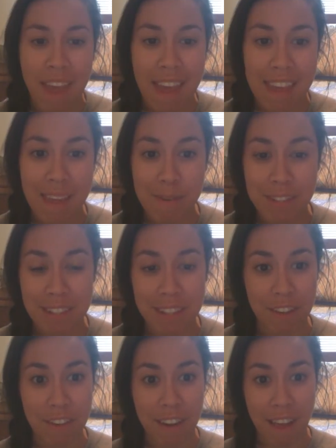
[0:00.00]
He was
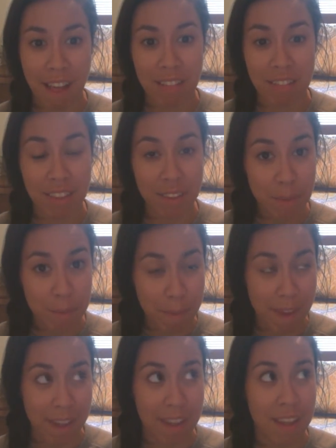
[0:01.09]
stuttering a little
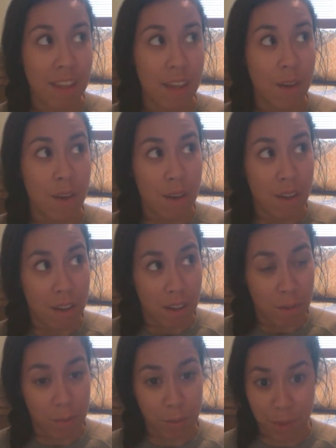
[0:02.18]
bit
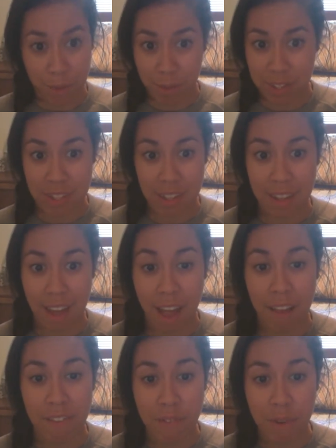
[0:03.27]
when we were still in
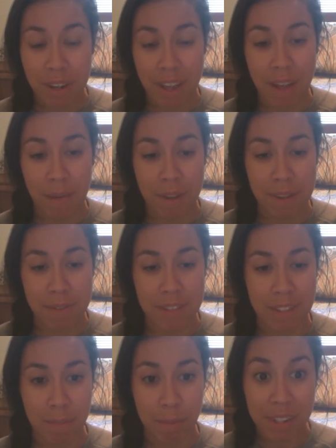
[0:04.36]
California, when he was
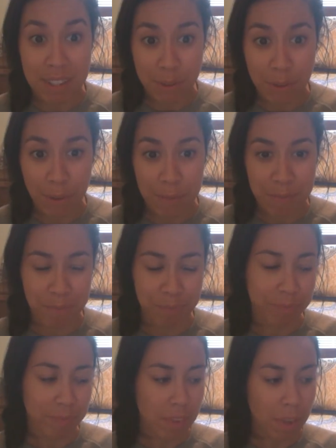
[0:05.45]
in preschool,
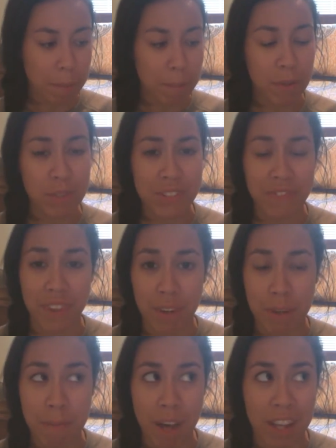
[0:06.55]
but it was
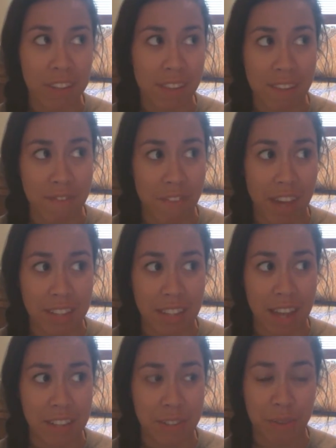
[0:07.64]
very mild, and in fact,
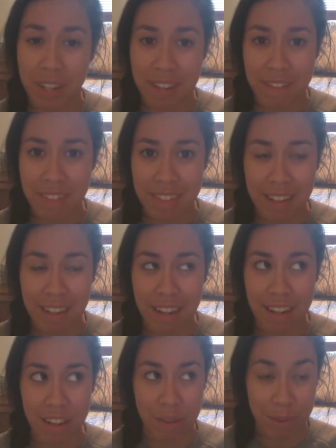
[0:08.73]
I don't even think
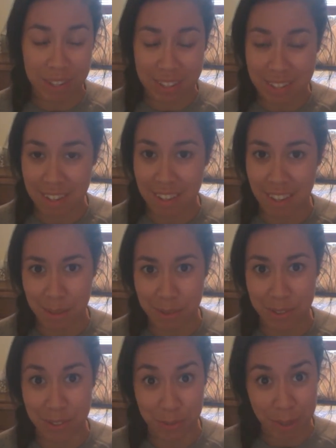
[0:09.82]
I noticed that he
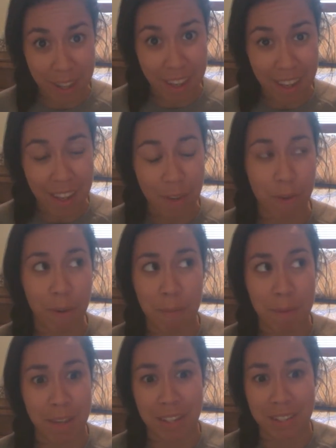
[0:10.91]
was doing it, or
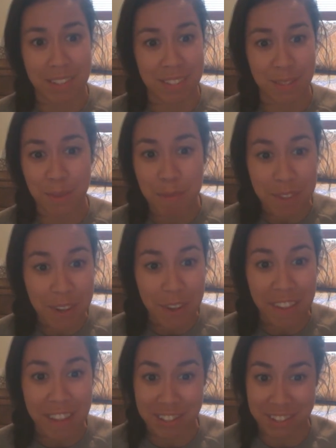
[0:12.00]
maybe I just assumed, you know,
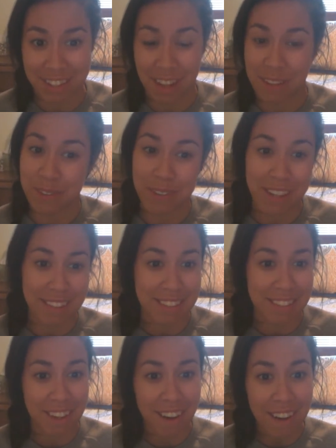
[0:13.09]
that's just how little kids
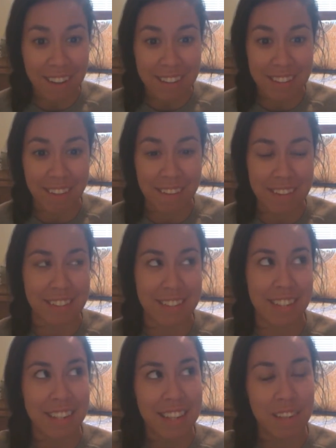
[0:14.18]
talk, so it
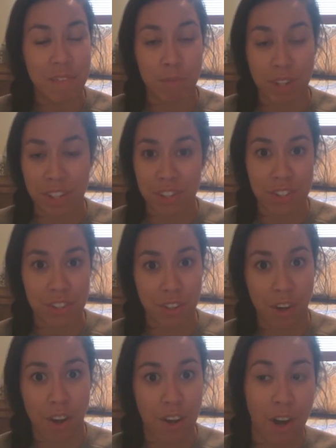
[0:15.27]
didn't even register
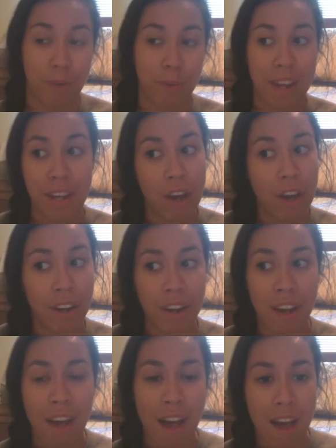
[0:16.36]
on our radar
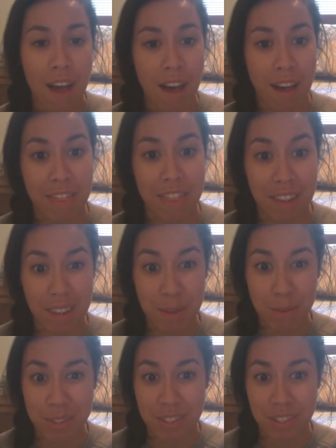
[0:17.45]
that he
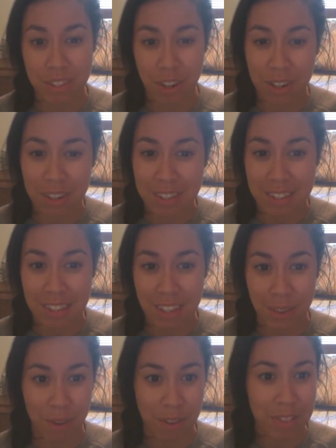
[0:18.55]
was starting to
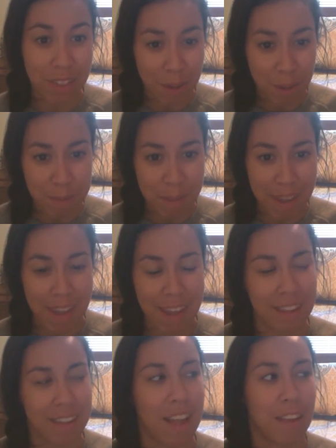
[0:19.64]
stutter a little bit
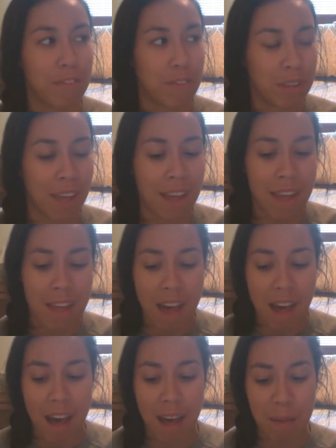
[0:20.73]
in California.
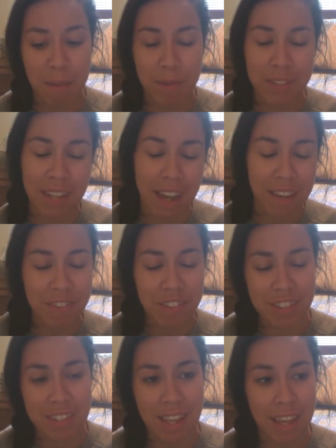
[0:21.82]
It was kind of
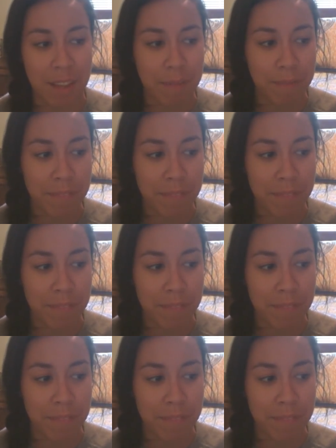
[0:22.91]
just like,